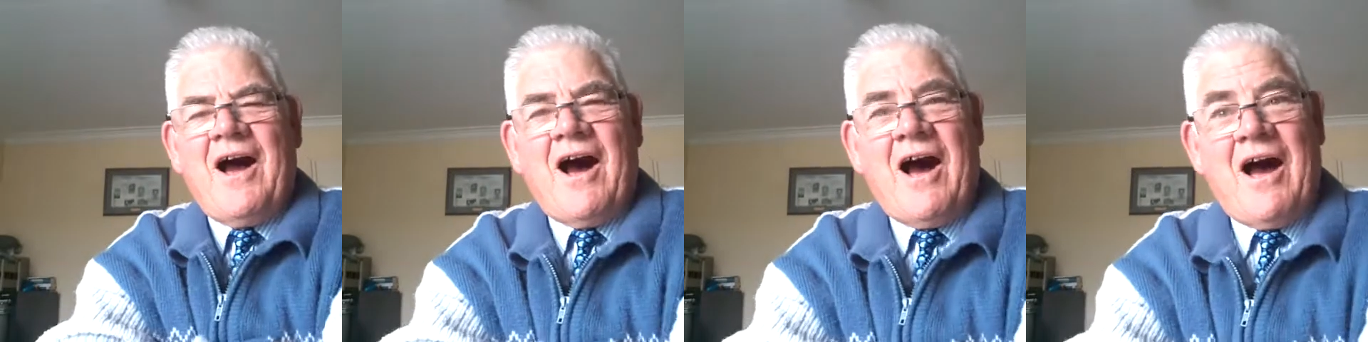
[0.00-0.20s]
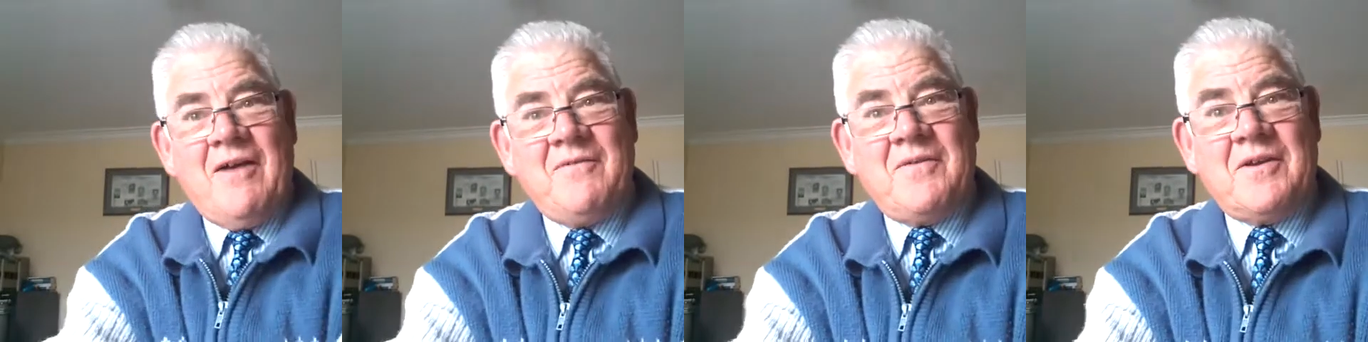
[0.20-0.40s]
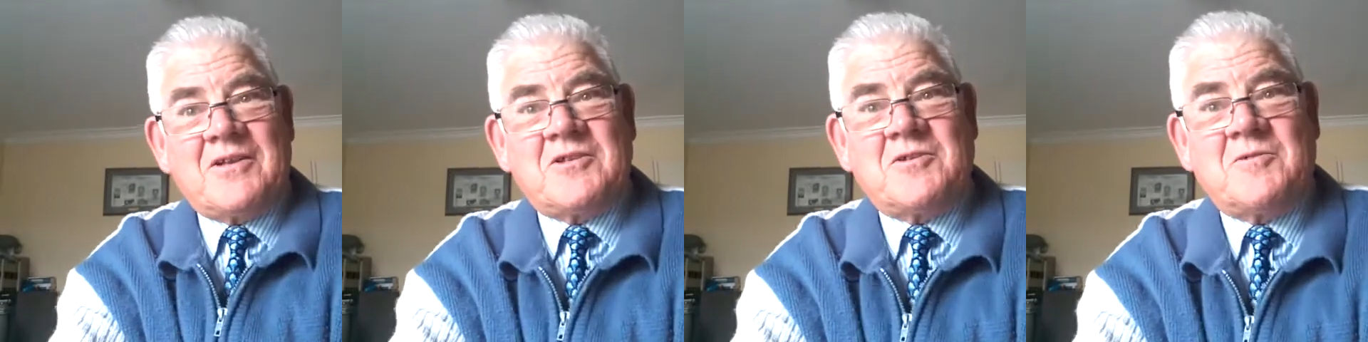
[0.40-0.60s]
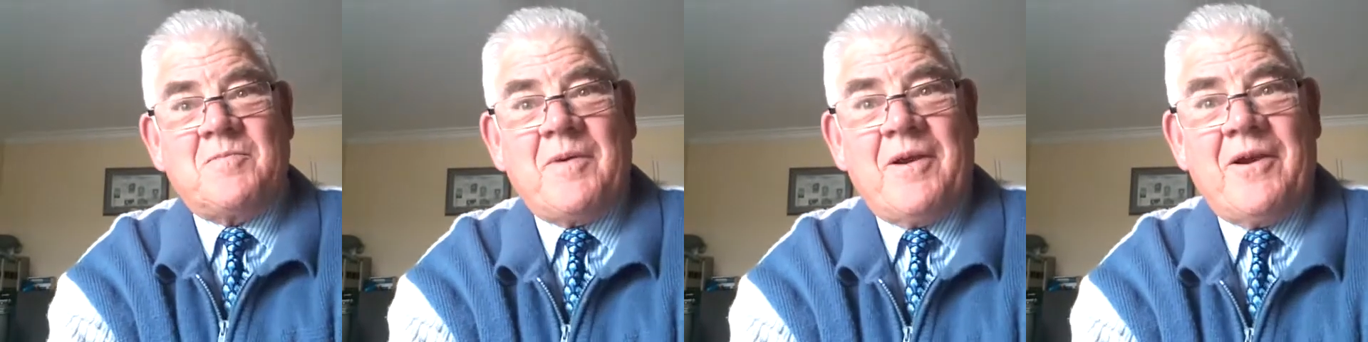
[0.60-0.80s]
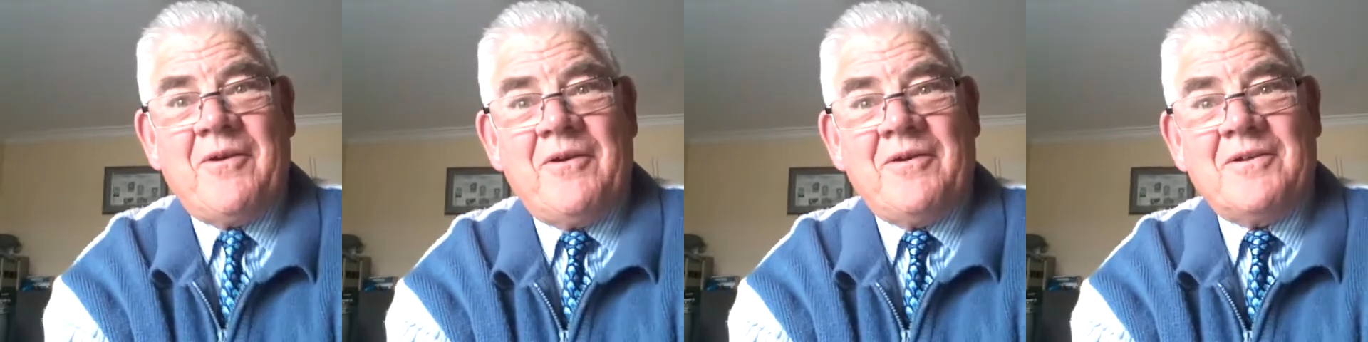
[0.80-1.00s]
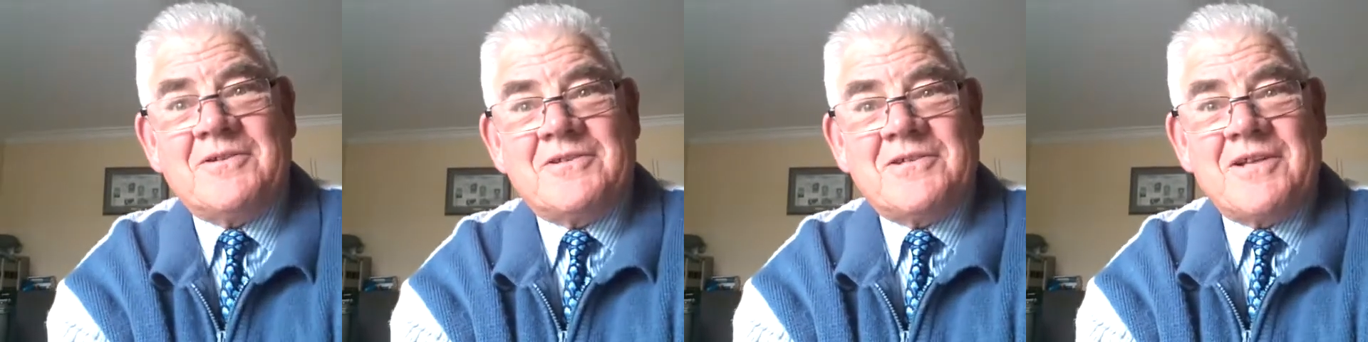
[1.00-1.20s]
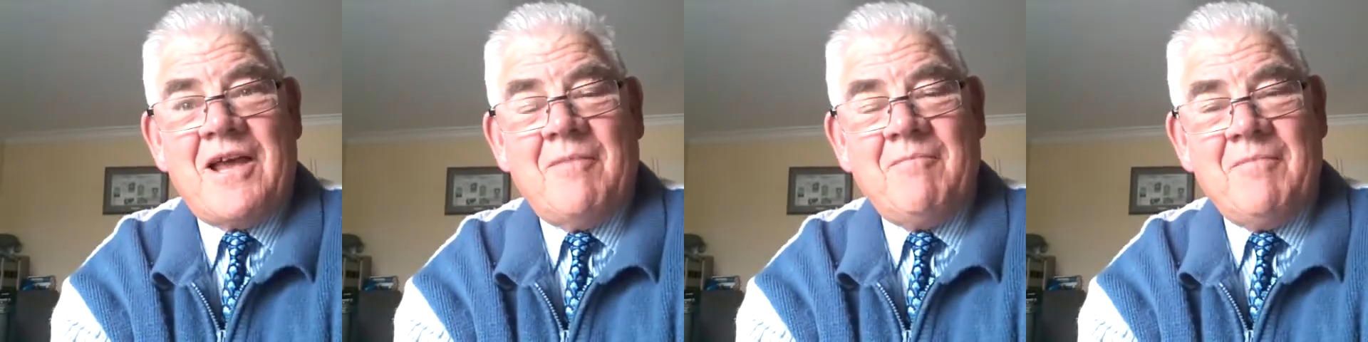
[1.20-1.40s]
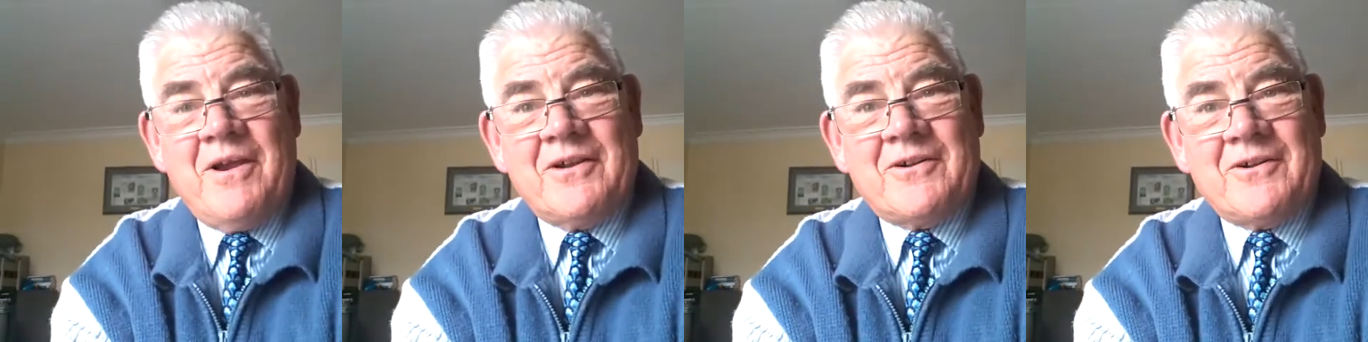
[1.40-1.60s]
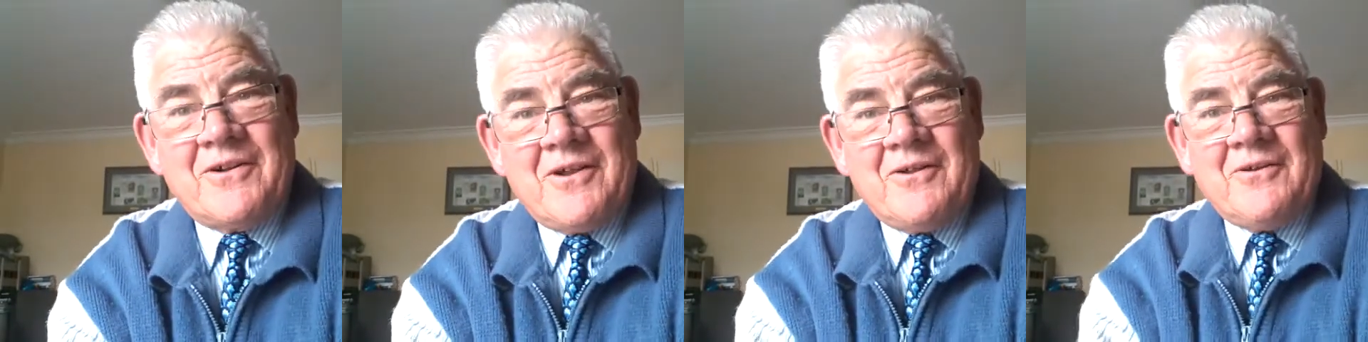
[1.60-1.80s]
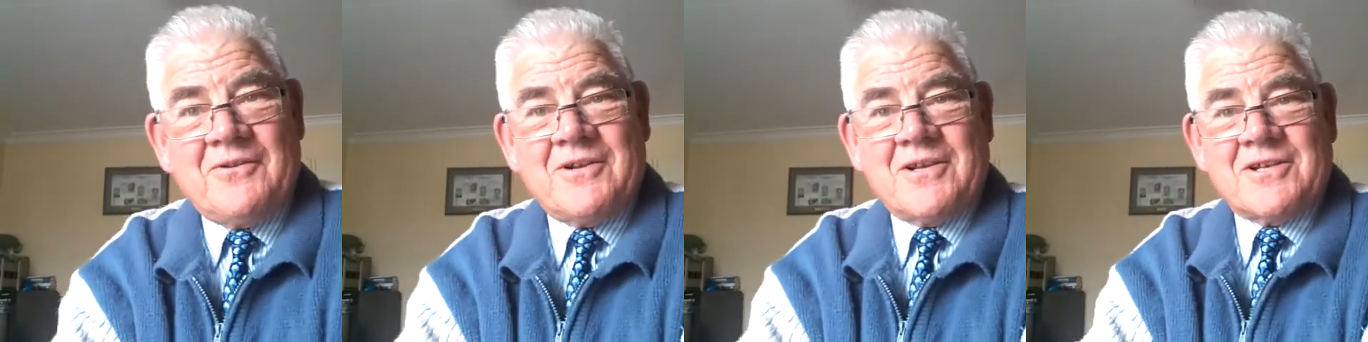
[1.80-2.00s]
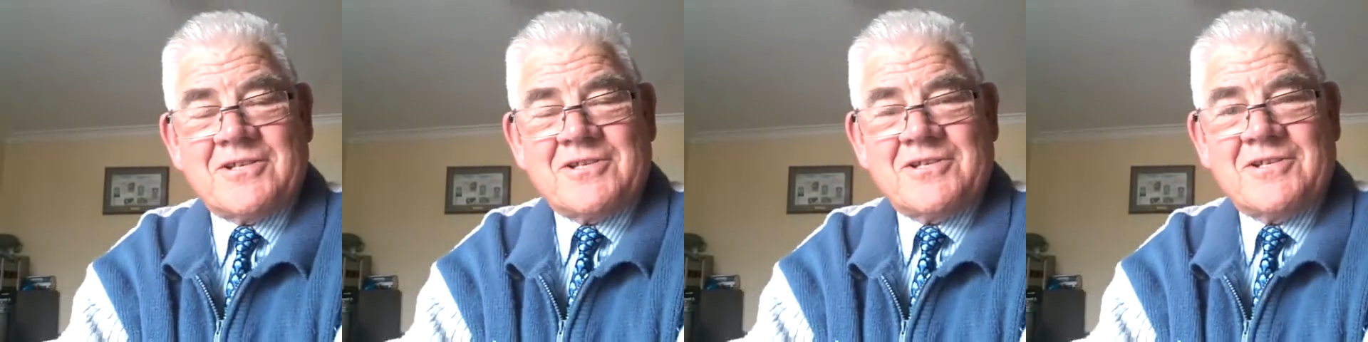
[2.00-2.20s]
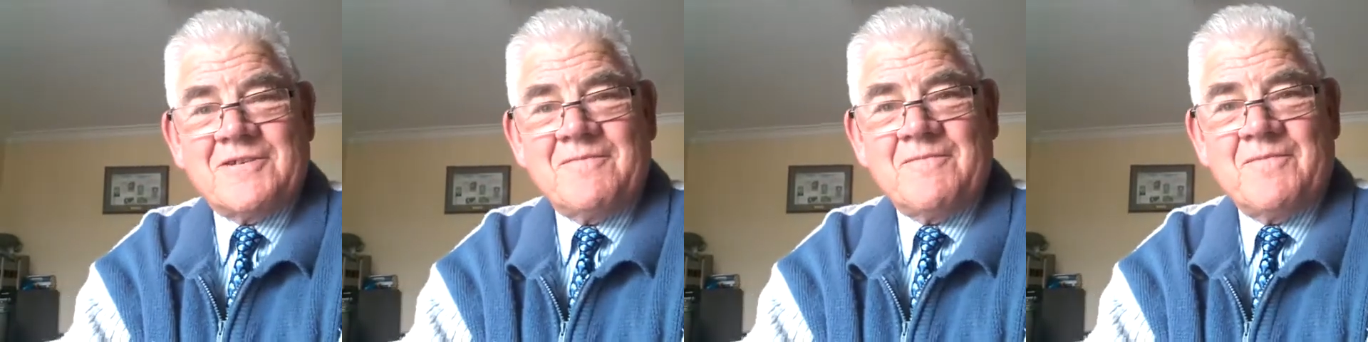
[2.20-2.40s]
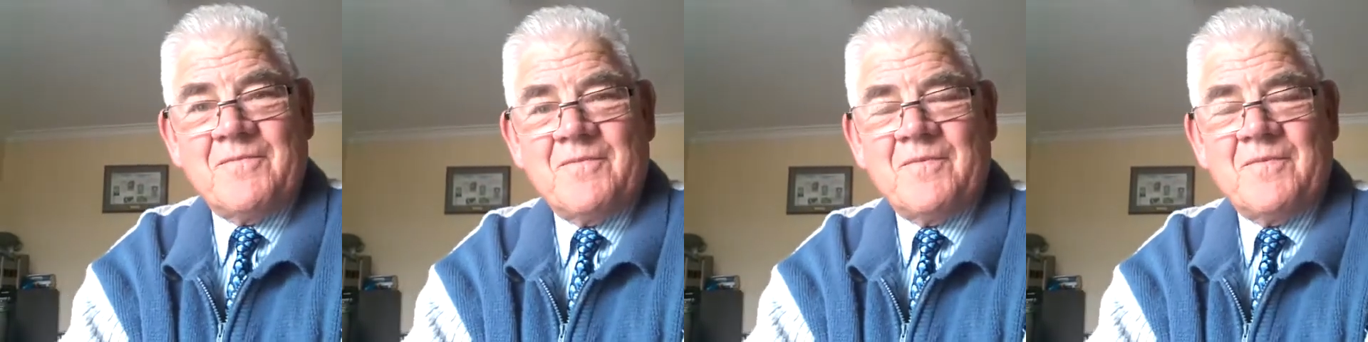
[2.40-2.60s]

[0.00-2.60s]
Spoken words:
I've experienced a mental illness